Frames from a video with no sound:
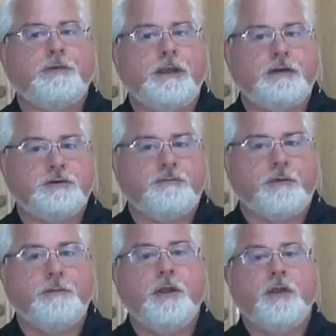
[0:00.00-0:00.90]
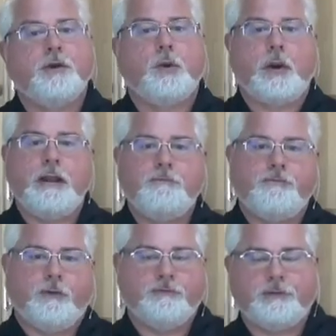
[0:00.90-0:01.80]
protection from
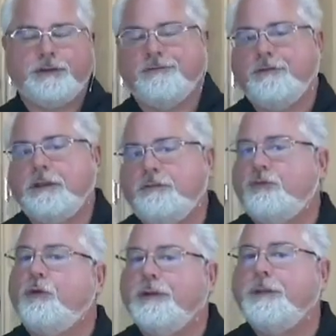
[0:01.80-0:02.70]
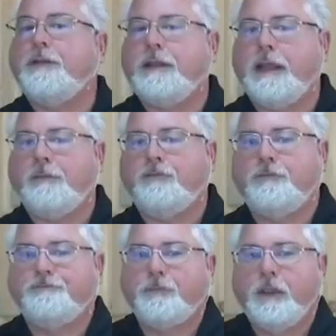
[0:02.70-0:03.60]
ground faults that exceed 30
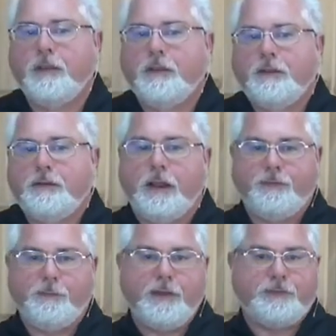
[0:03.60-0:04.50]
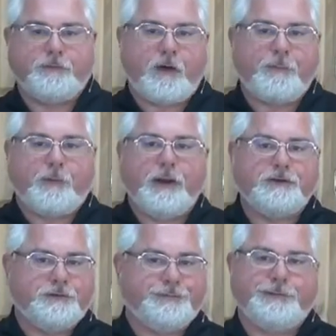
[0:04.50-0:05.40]
milliamps. Now, the method of
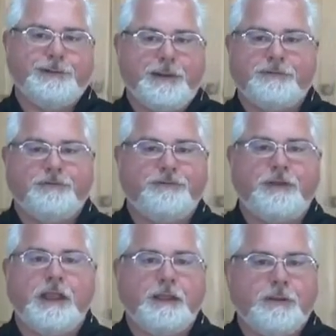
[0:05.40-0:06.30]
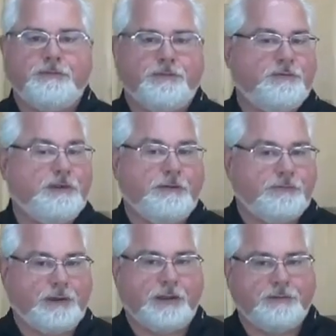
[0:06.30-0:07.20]
operation is really about the same as the
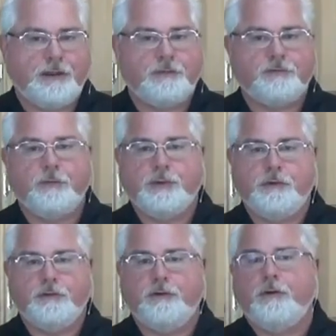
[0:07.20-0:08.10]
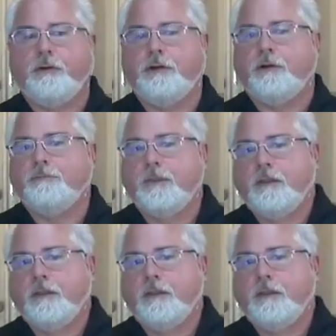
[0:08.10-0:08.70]
GFCI test that we noted earlier,